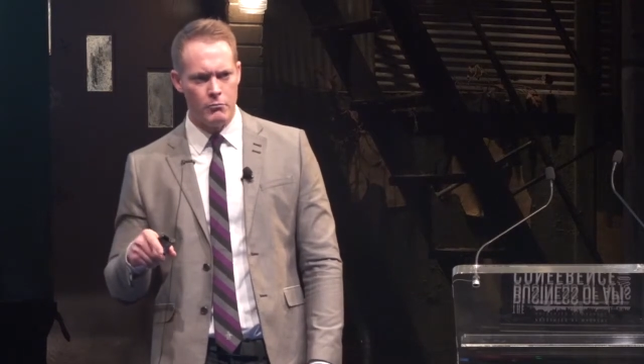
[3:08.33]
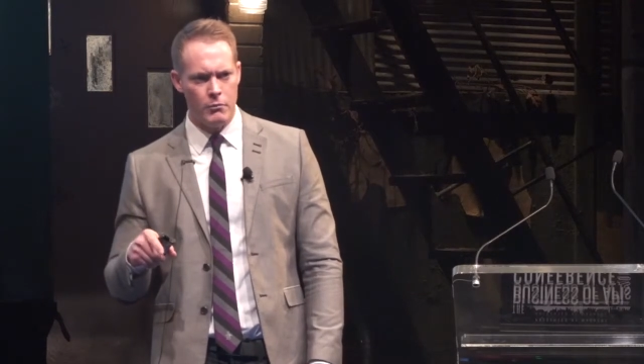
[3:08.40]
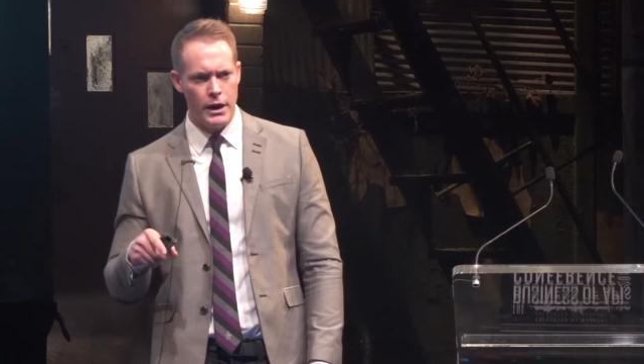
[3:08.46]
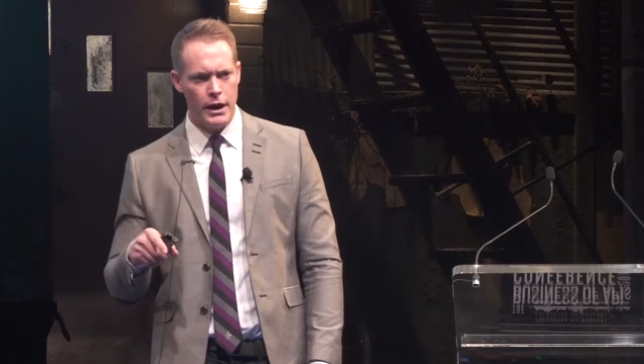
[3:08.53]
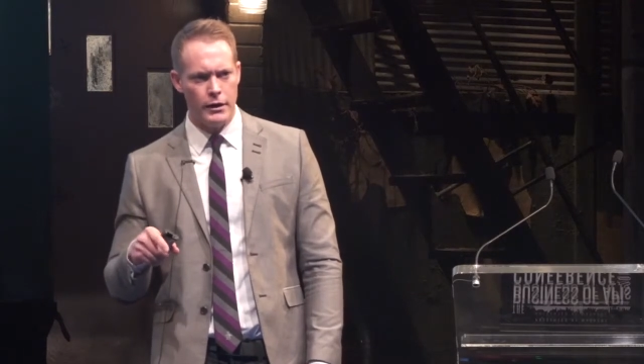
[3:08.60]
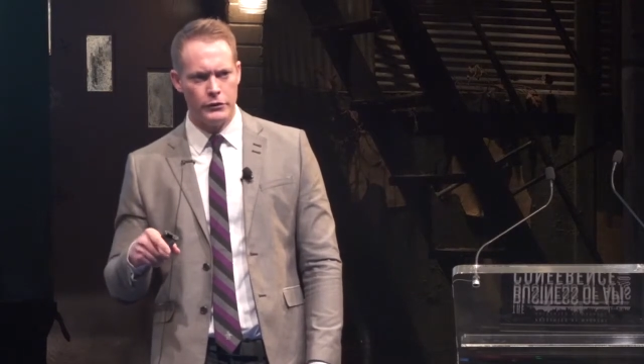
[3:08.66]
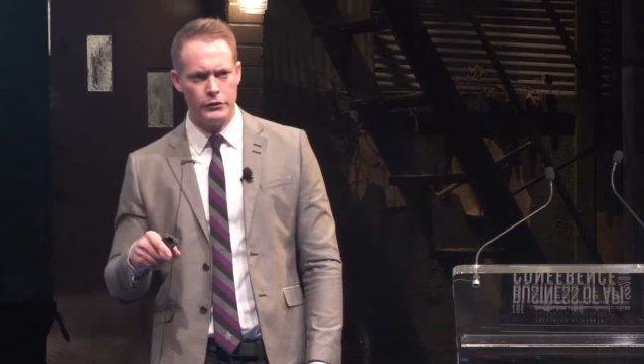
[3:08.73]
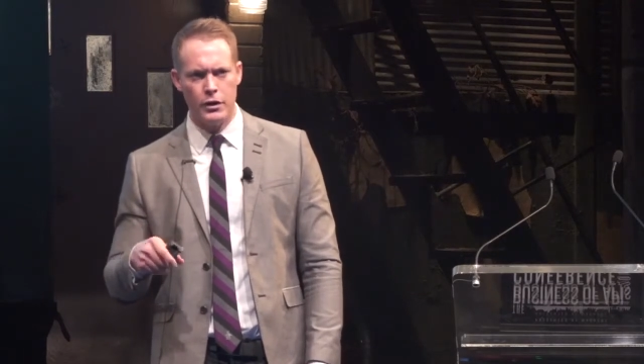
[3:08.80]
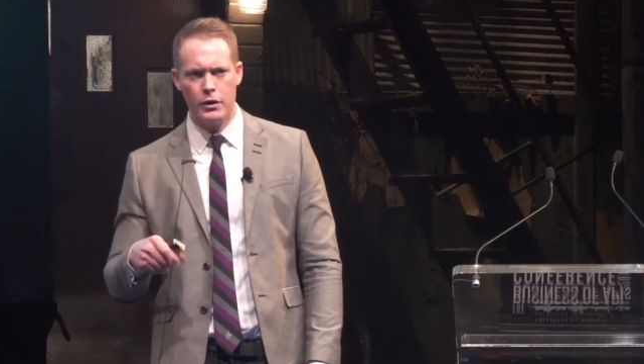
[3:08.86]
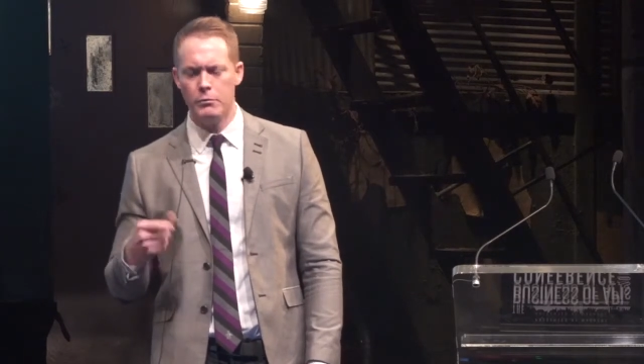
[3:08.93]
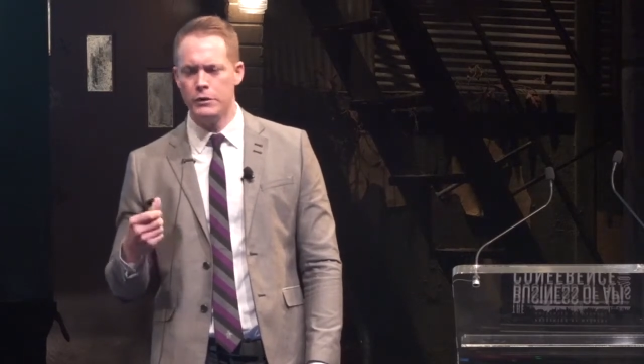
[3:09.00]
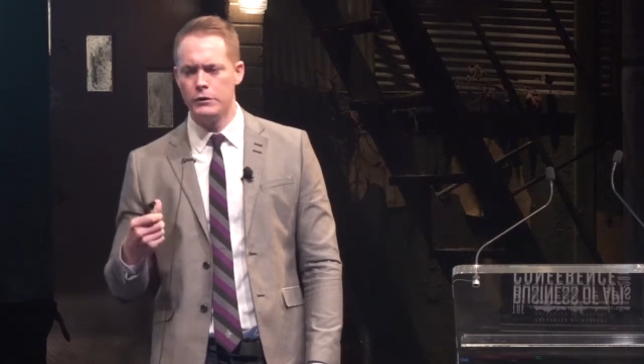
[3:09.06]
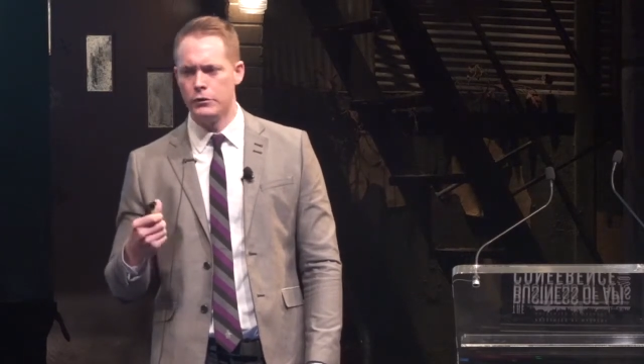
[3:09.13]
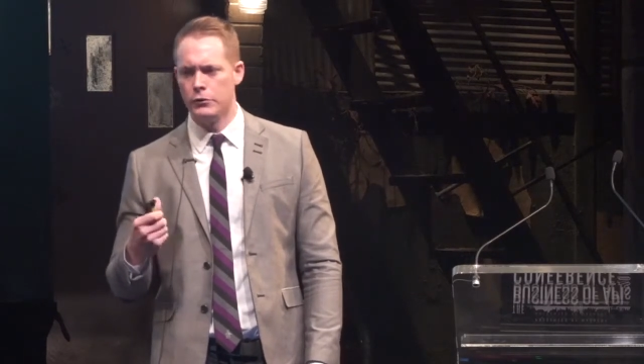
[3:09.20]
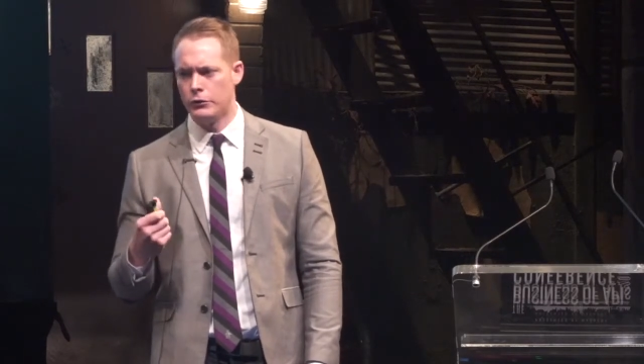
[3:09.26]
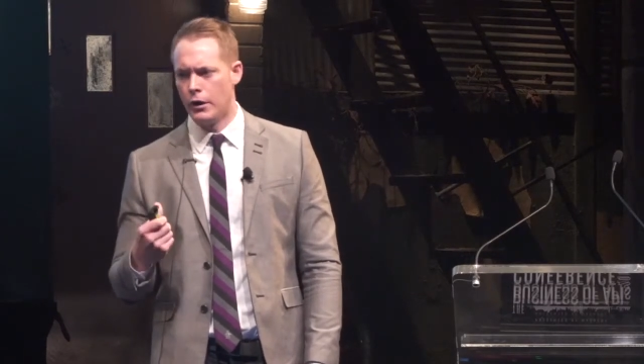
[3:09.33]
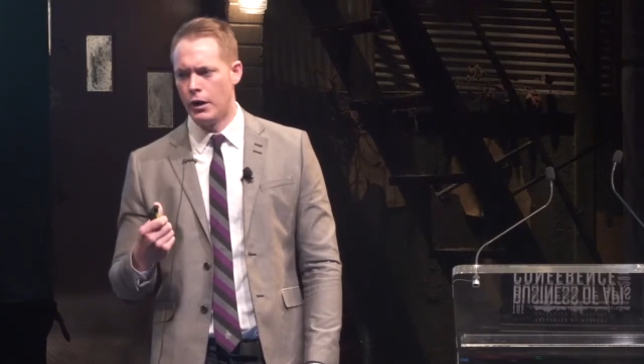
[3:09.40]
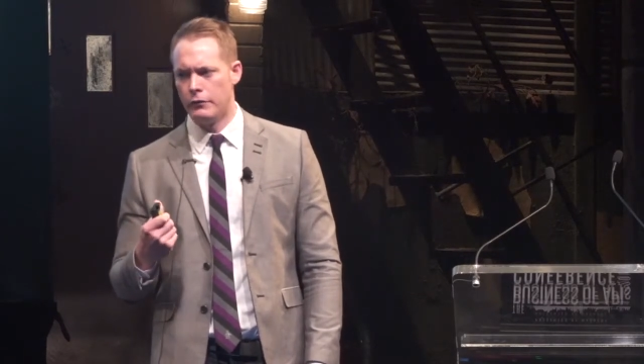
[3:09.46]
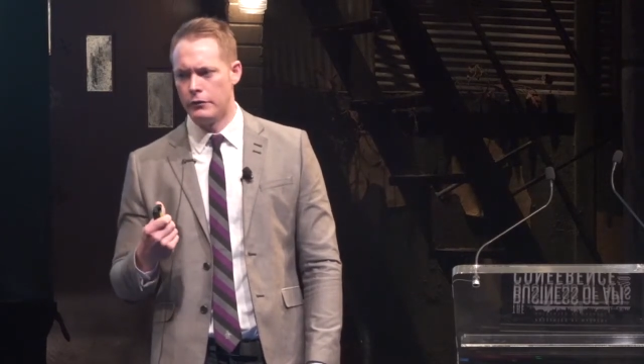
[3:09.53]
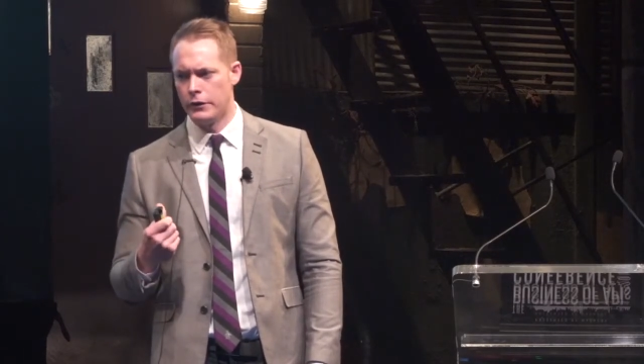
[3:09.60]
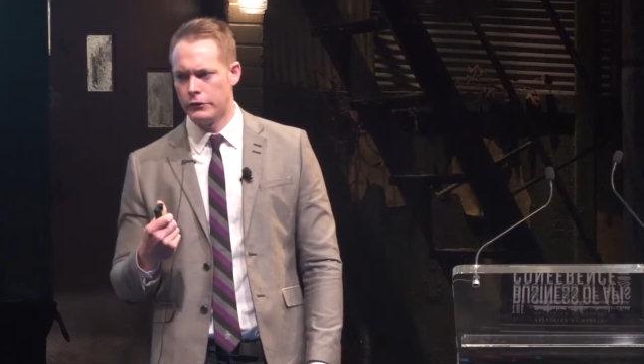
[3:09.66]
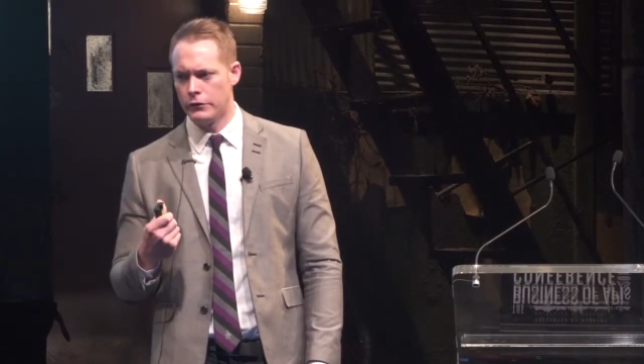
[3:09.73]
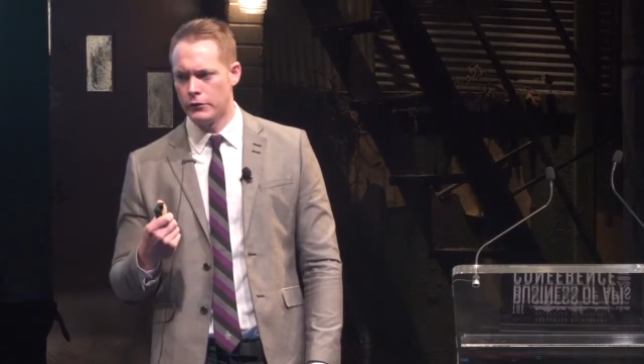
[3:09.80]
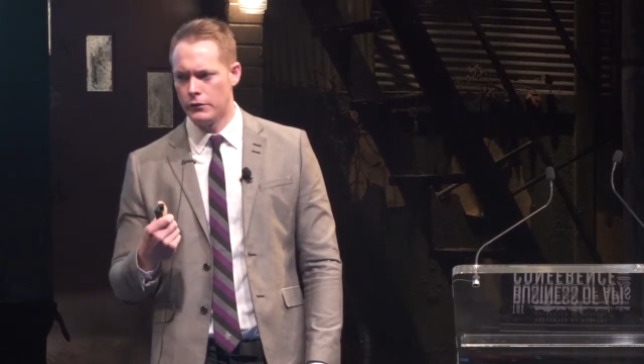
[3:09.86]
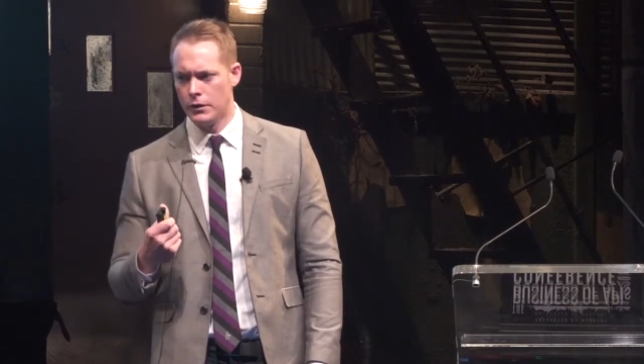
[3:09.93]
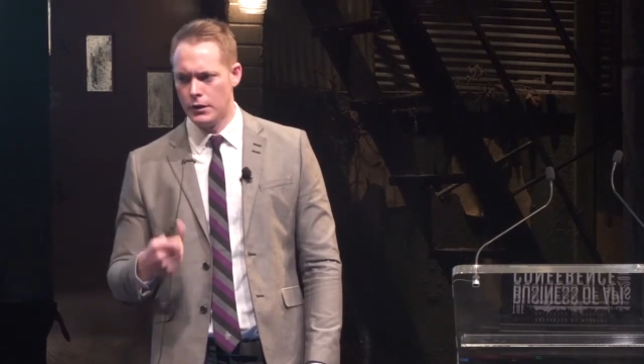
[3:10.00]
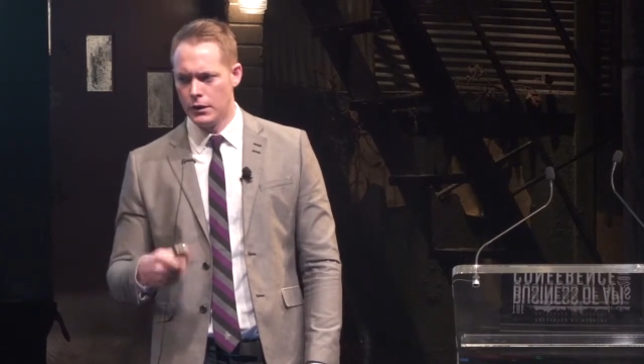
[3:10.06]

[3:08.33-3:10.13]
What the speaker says: had us come into his office,